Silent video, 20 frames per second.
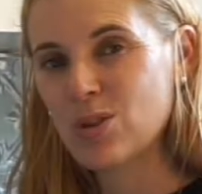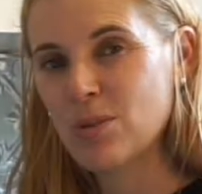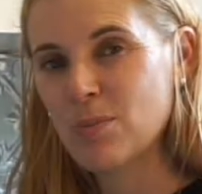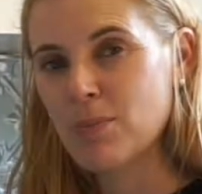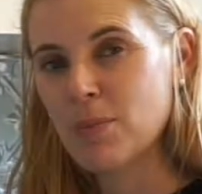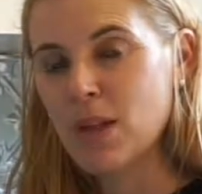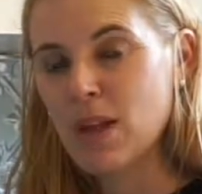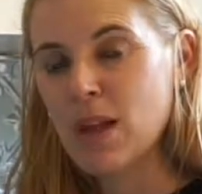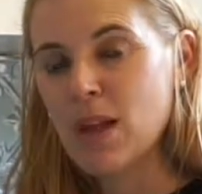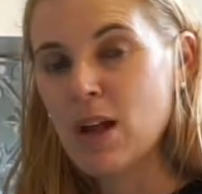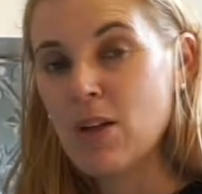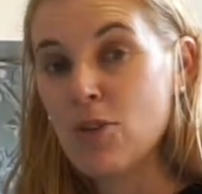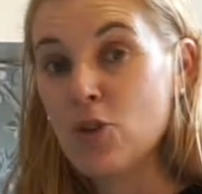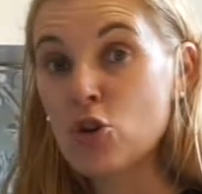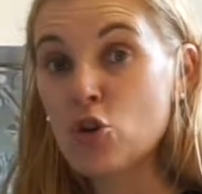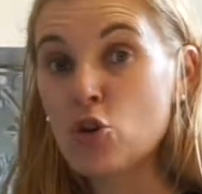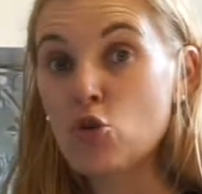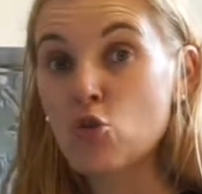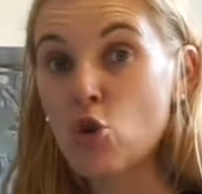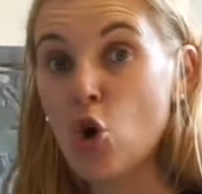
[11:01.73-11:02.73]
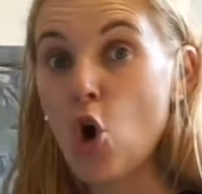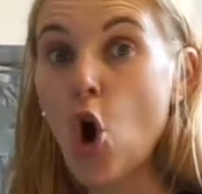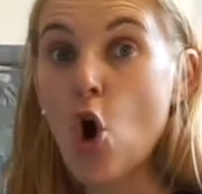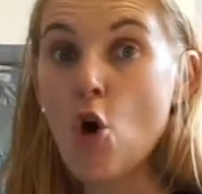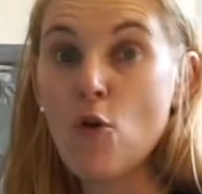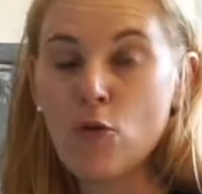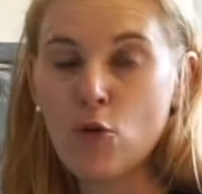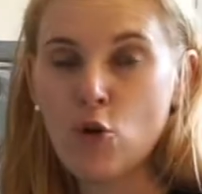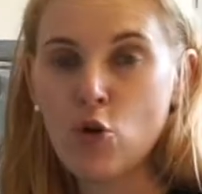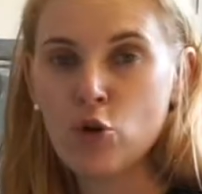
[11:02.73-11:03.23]
them than not
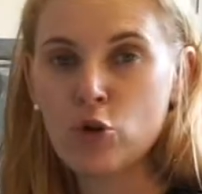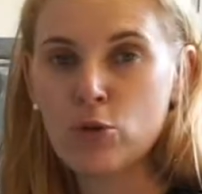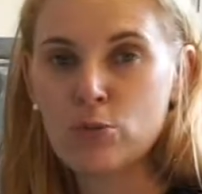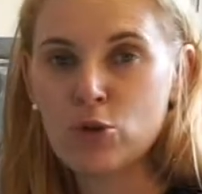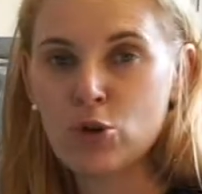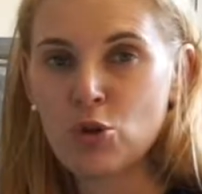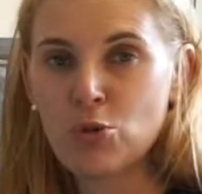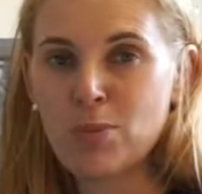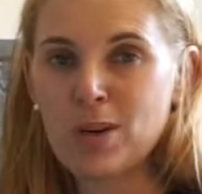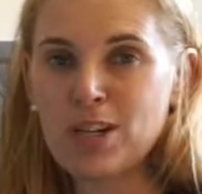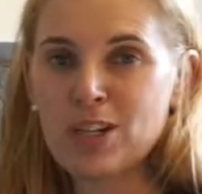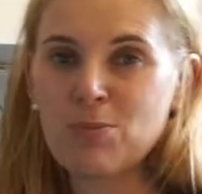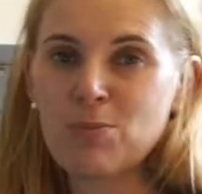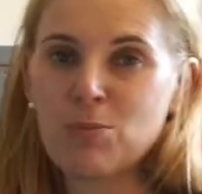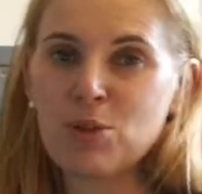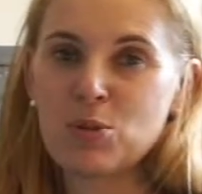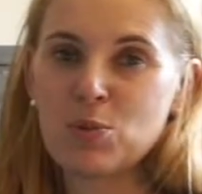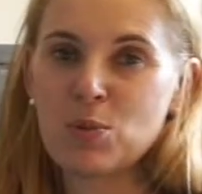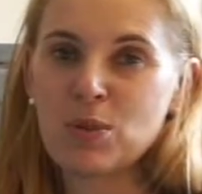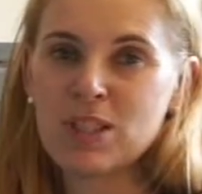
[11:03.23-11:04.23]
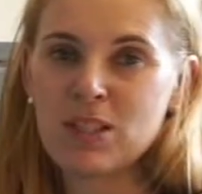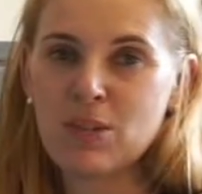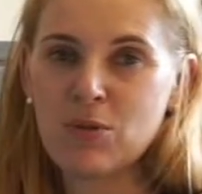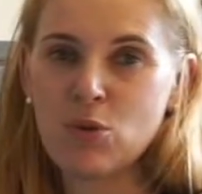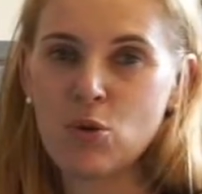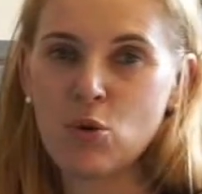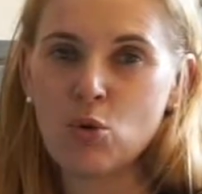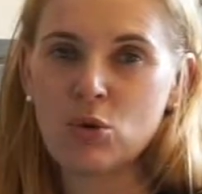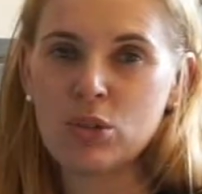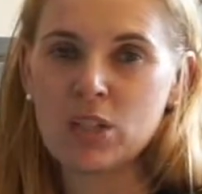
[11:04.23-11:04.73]
overcook them too much, because once they've
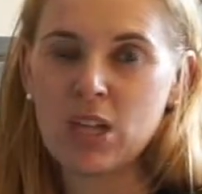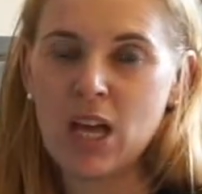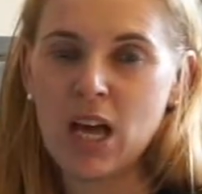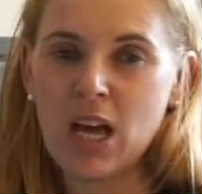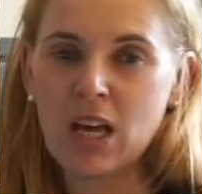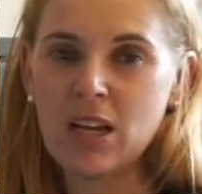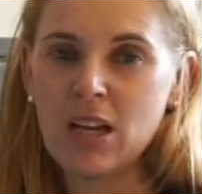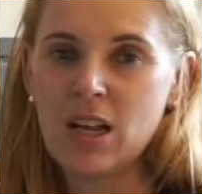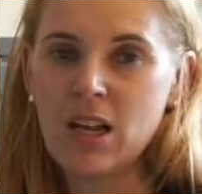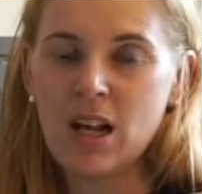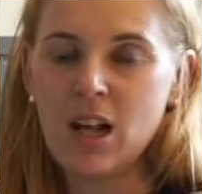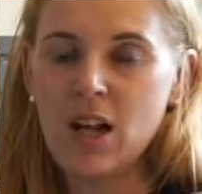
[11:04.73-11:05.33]
cooled down,